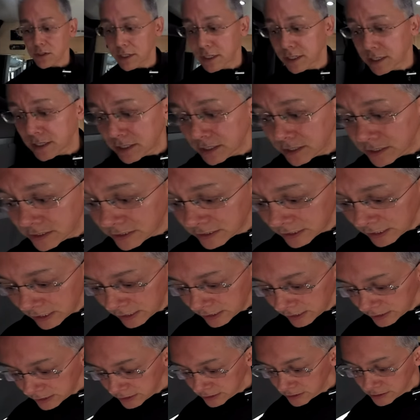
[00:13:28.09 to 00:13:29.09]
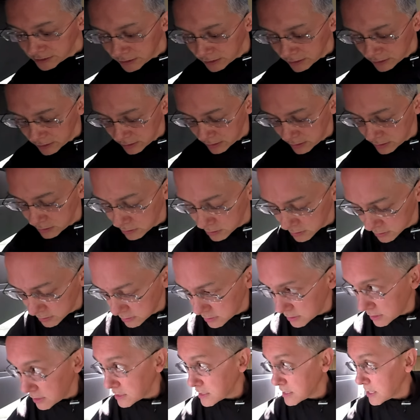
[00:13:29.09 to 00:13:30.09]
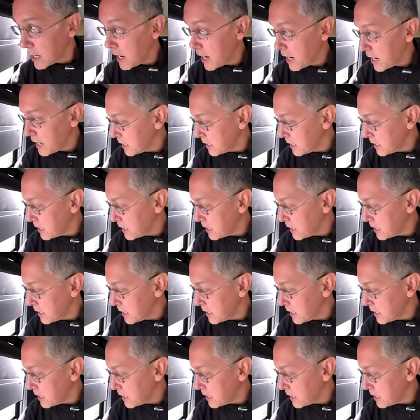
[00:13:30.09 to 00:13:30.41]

is, look at this. I